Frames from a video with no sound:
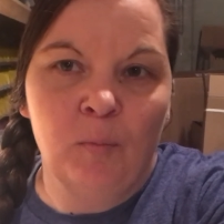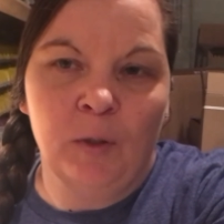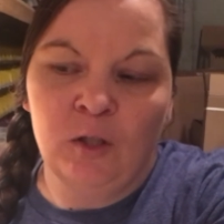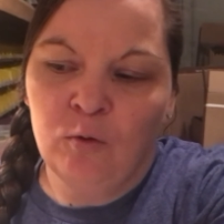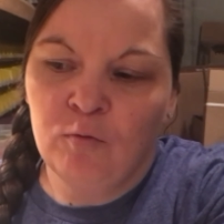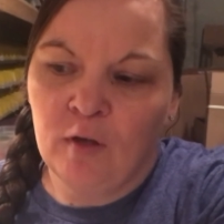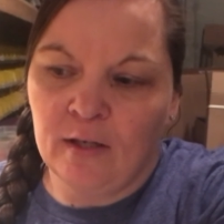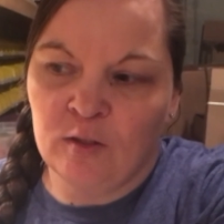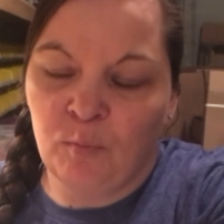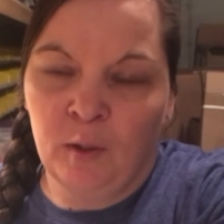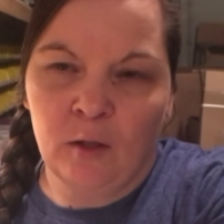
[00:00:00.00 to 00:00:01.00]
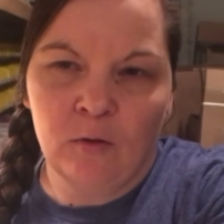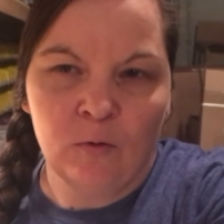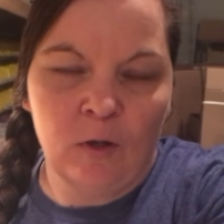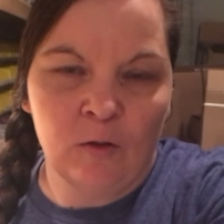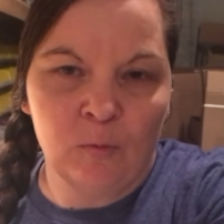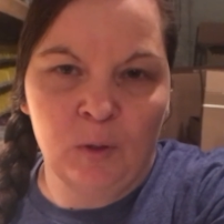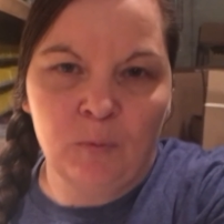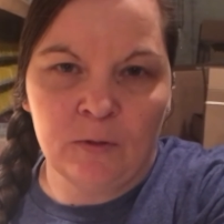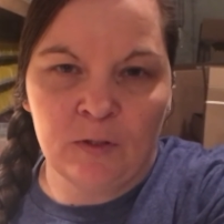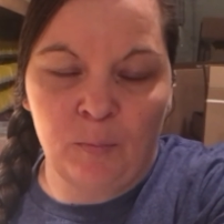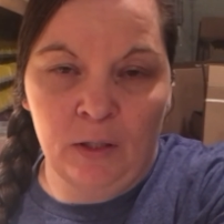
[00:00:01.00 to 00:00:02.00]
But you've got to pick through other
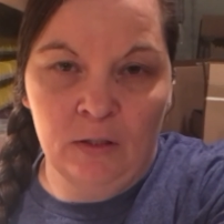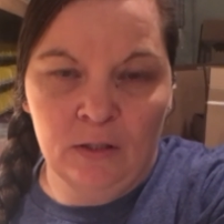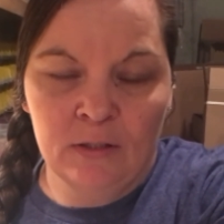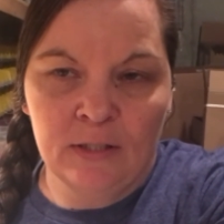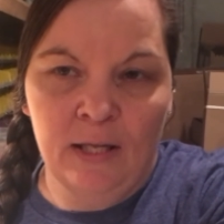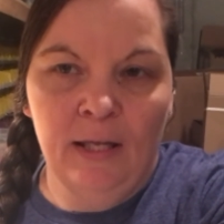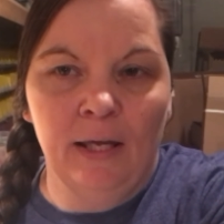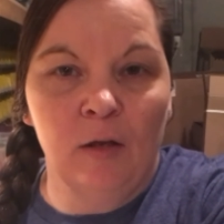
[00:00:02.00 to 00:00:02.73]
people's opinions